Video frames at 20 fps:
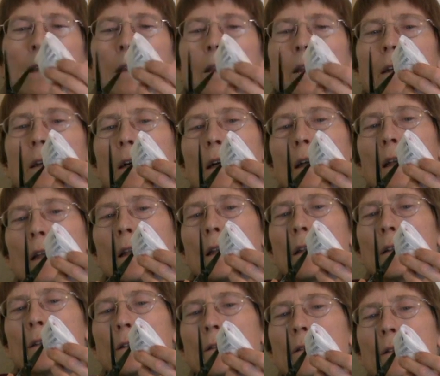And
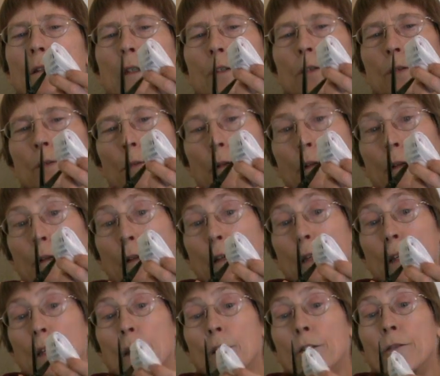I'll do this one
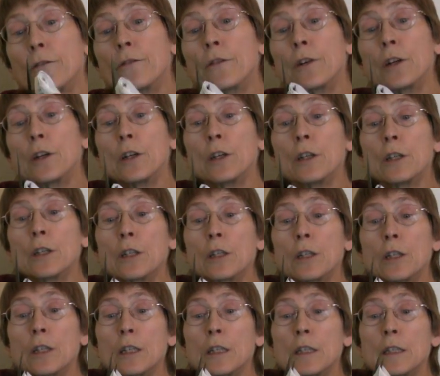here
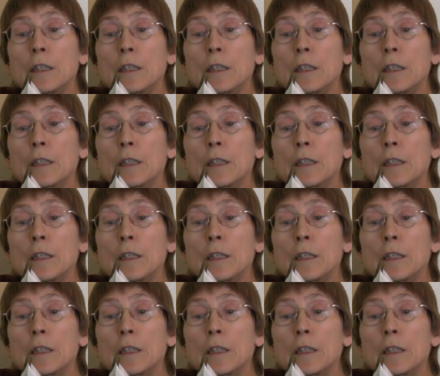first.